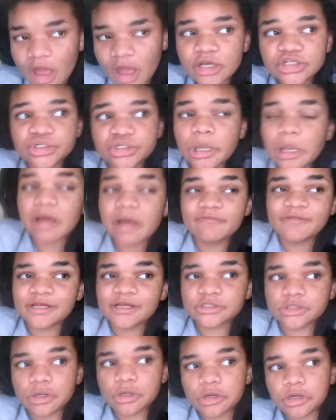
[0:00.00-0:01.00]
I used to love that
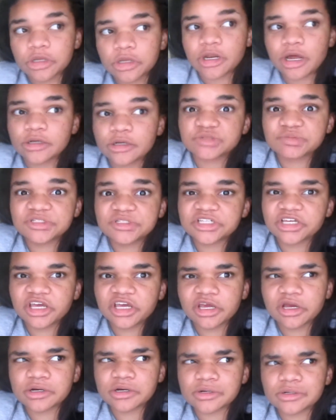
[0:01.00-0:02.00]
song, and now I've just been
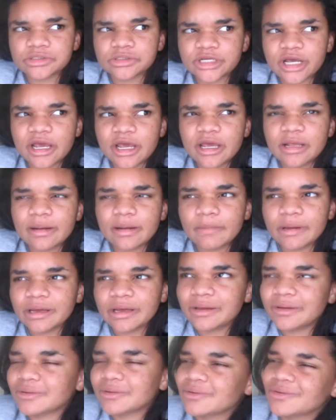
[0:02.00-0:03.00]
singing it all day, and I'm like,
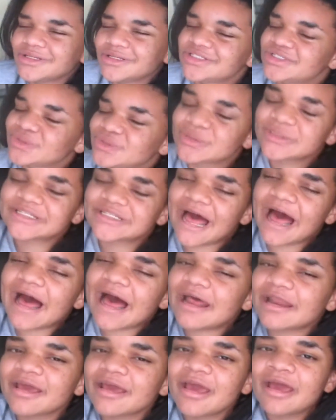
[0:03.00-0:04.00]
oh, it's so
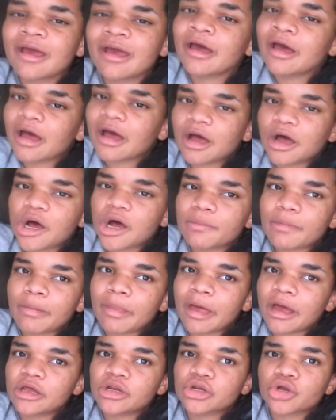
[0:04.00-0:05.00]
sad. Um, I'm
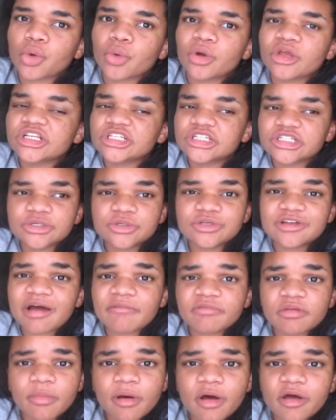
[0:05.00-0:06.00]
not going to go into
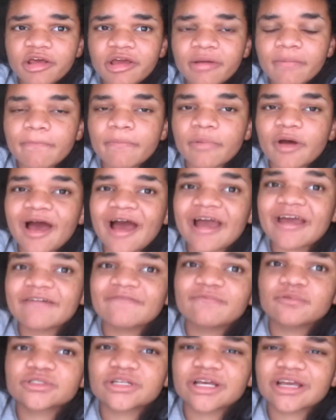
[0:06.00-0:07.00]
depth about it, but I
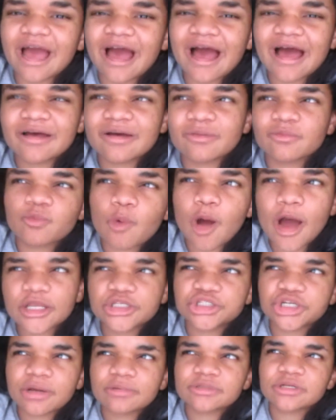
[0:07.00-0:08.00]
was like
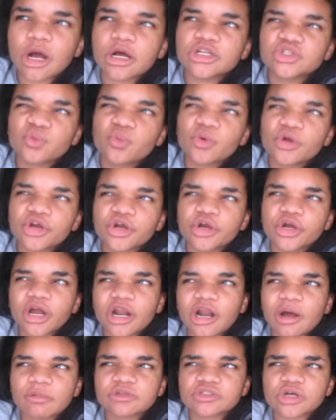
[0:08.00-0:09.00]
watching, I was like on Twitter, and
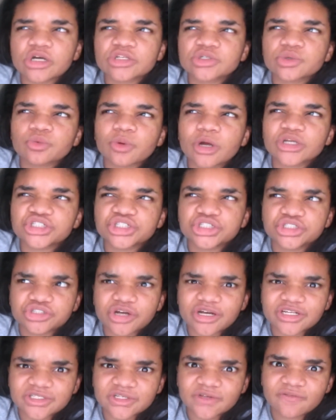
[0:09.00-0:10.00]
I was also watching
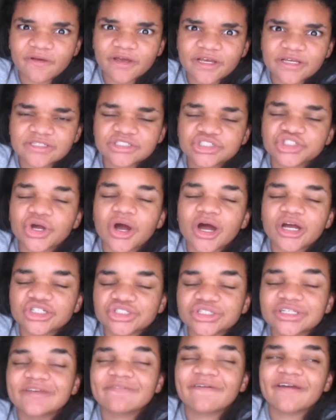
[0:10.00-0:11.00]
Josh Levi, Josh
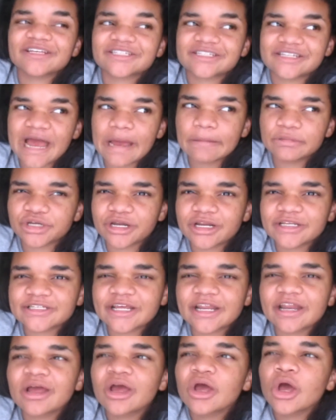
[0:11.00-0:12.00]
Levi's Snapchat, and it said,